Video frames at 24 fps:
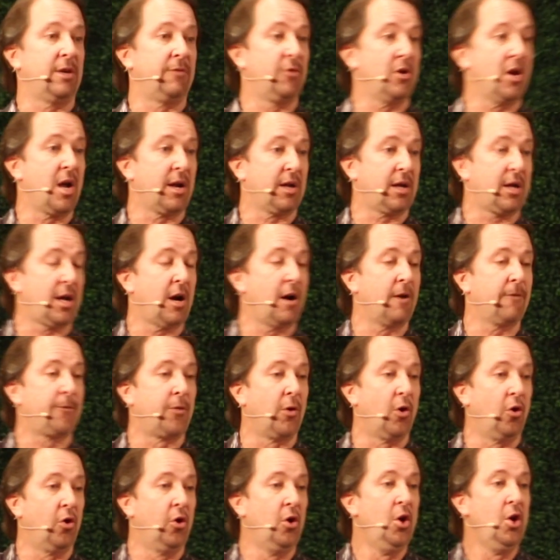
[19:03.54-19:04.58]
If you're not
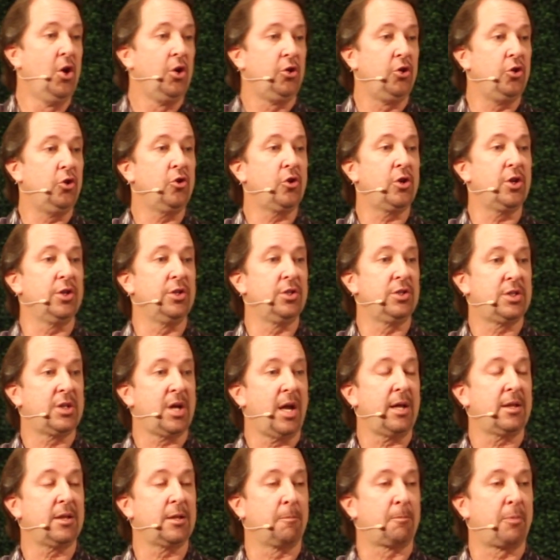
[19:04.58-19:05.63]
careful, you can
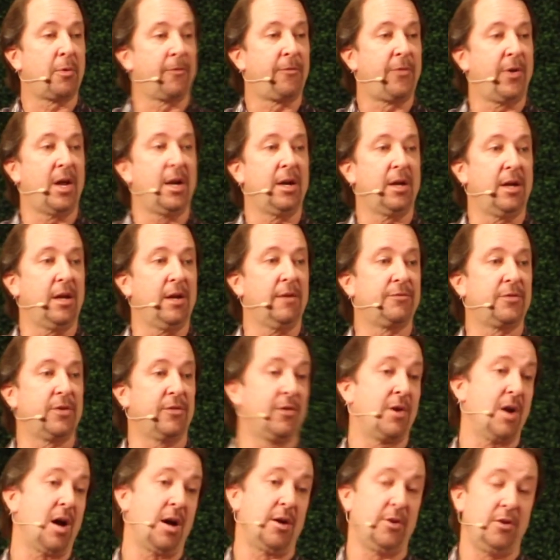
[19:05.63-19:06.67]
take the prophetic gift of
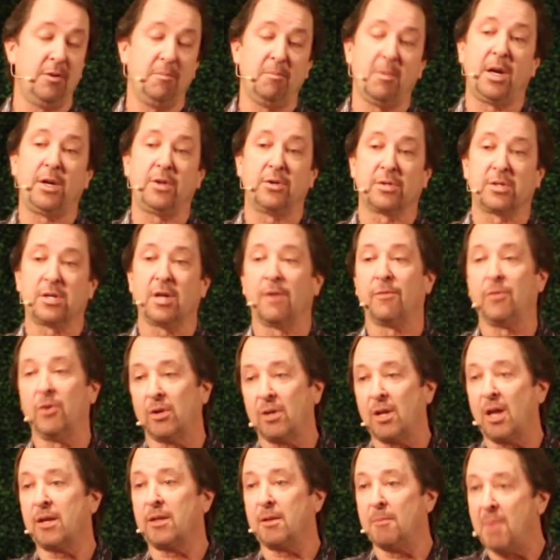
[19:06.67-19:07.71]
God, you can make yourself
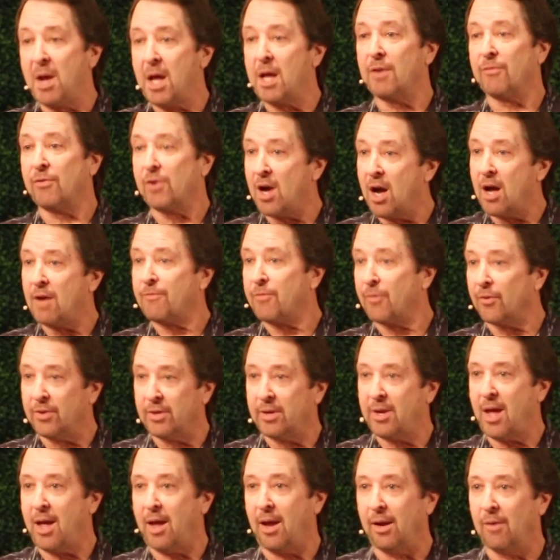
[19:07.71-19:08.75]
look like the man of God for the
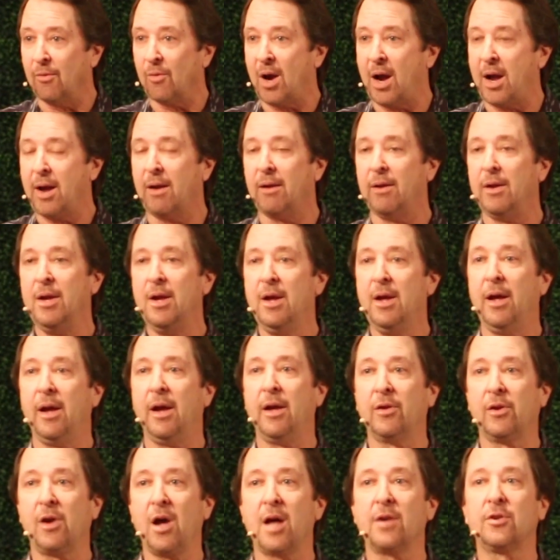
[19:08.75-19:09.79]
day, right?
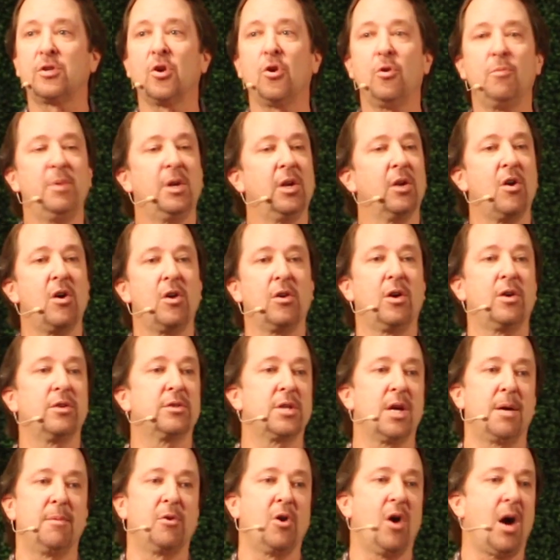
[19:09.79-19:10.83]
And God told me a long, long
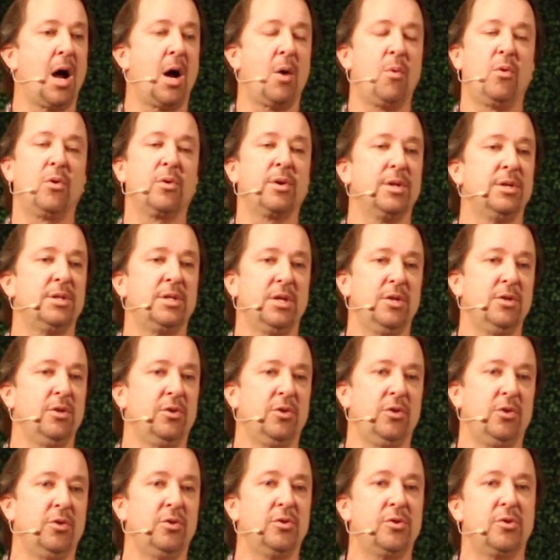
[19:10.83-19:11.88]
time ago, I won't continue
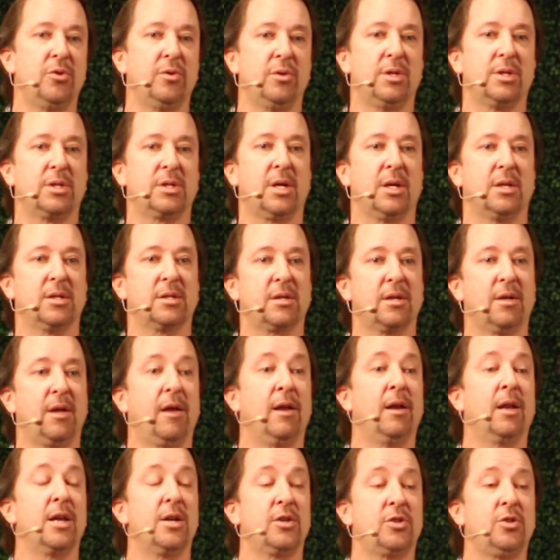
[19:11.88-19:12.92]
to use you in these gifts
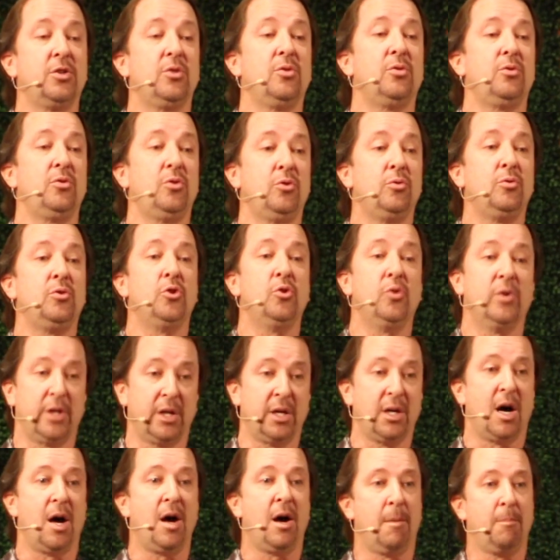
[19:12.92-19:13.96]
unless you do it in
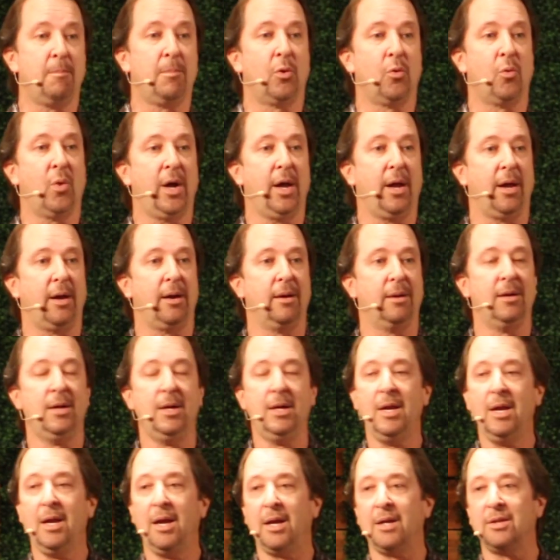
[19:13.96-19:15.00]
a humble way.
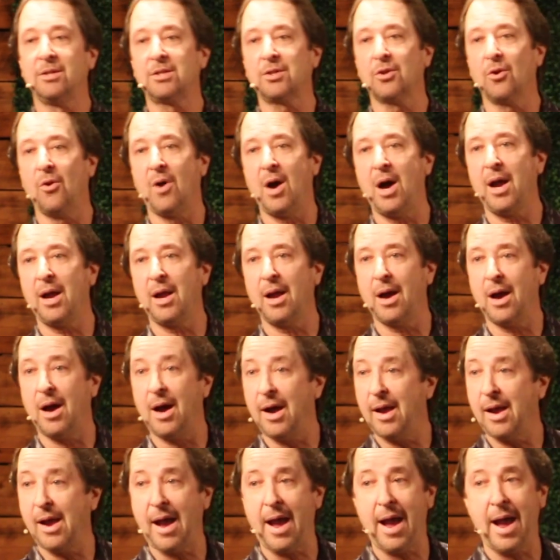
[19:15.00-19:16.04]
And so I
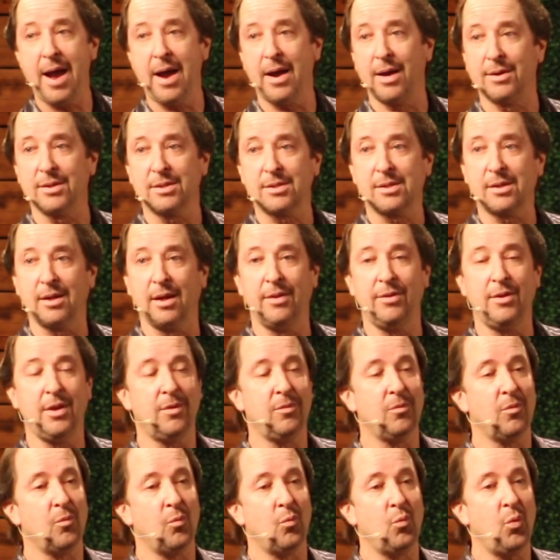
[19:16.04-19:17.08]
ask. And then
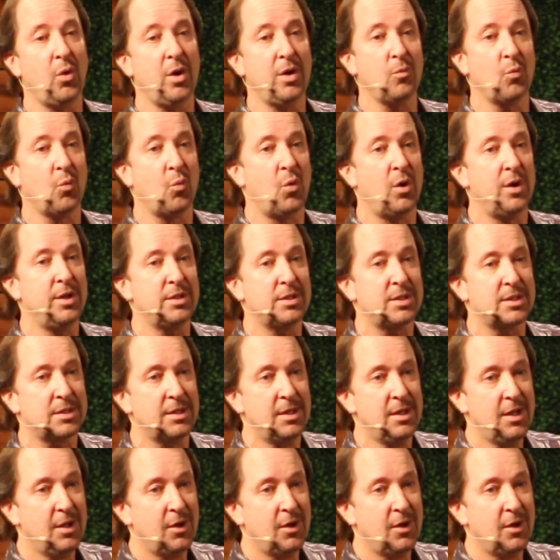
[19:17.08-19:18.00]
once